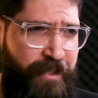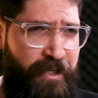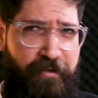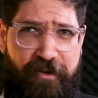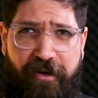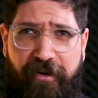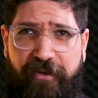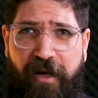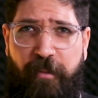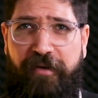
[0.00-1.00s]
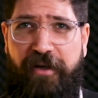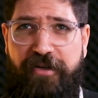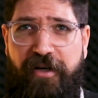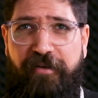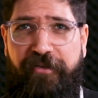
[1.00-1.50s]
Even there is an American
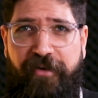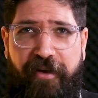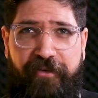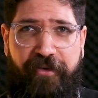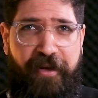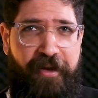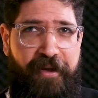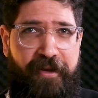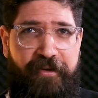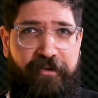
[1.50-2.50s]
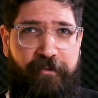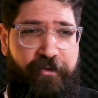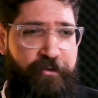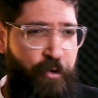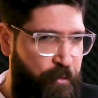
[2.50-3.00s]
general says this
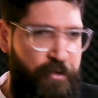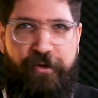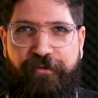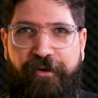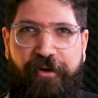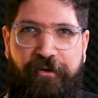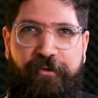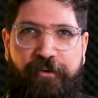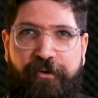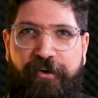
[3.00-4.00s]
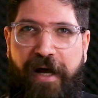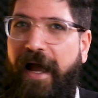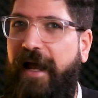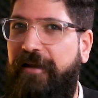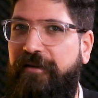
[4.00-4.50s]
was so beautiful to
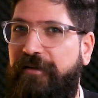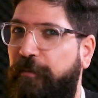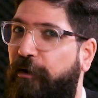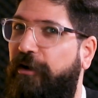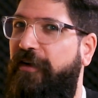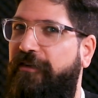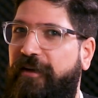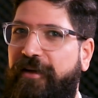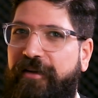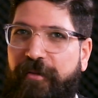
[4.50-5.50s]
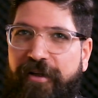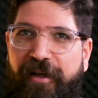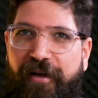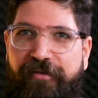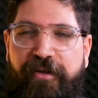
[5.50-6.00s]
add the democracy in the
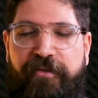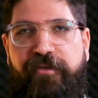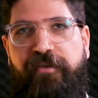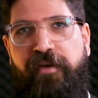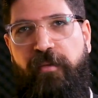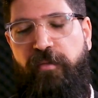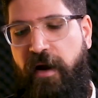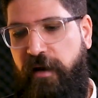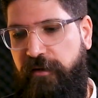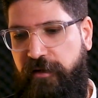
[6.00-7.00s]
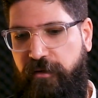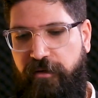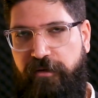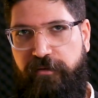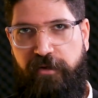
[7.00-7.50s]
middle of this brand in
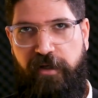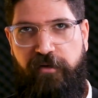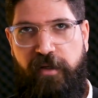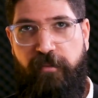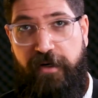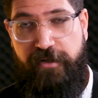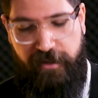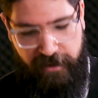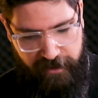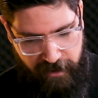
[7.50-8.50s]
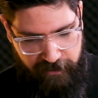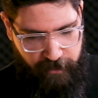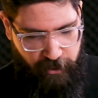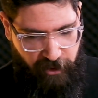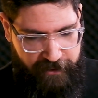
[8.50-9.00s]
order to give the impression that they are
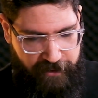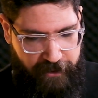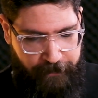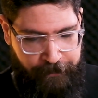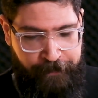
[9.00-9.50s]
democratic.